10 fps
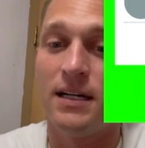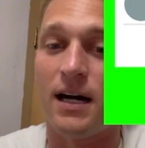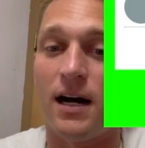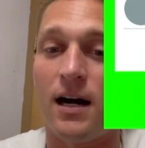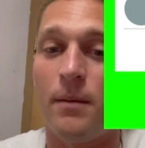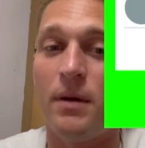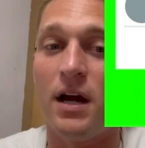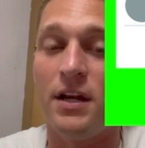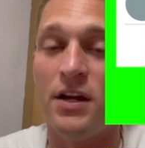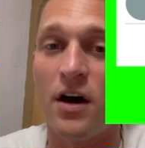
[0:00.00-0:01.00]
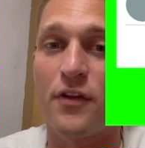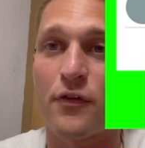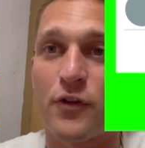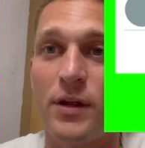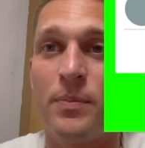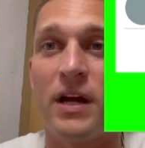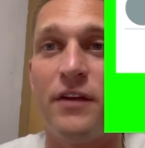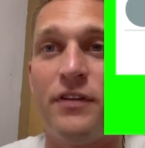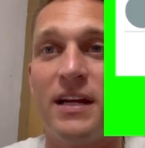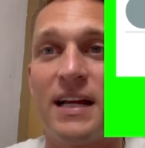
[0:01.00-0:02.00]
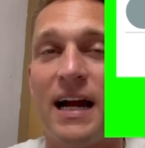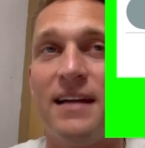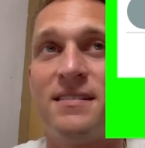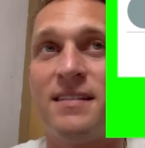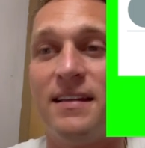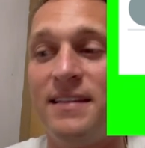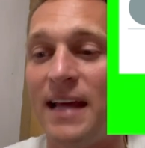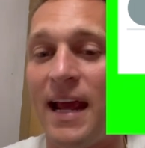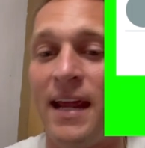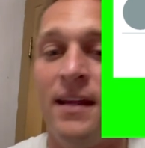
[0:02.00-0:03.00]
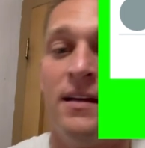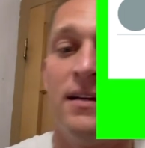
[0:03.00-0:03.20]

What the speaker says: Another free play for you guys today.